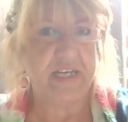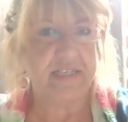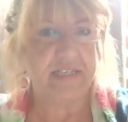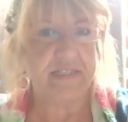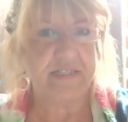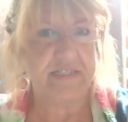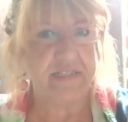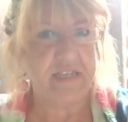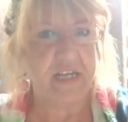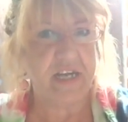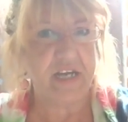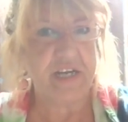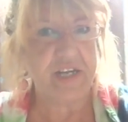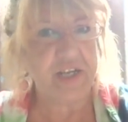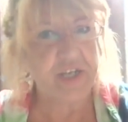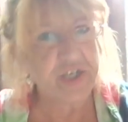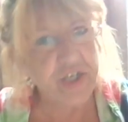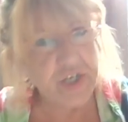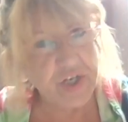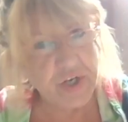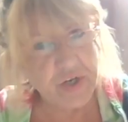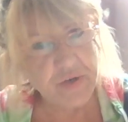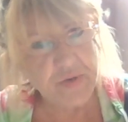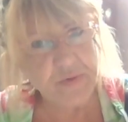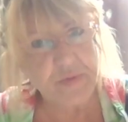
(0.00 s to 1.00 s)
It's not
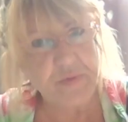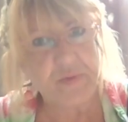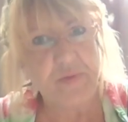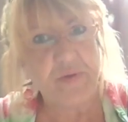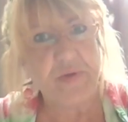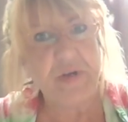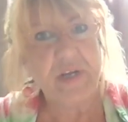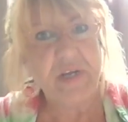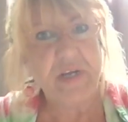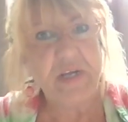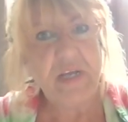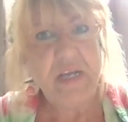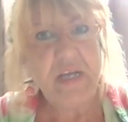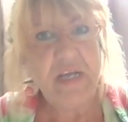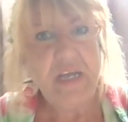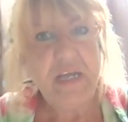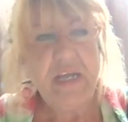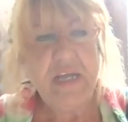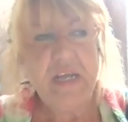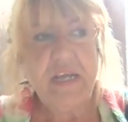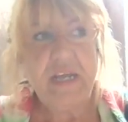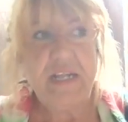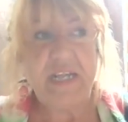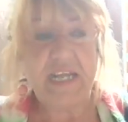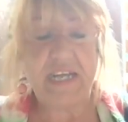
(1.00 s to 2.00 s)
you,
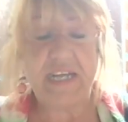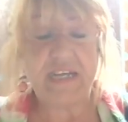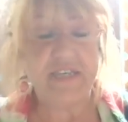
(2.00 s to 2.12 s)
like,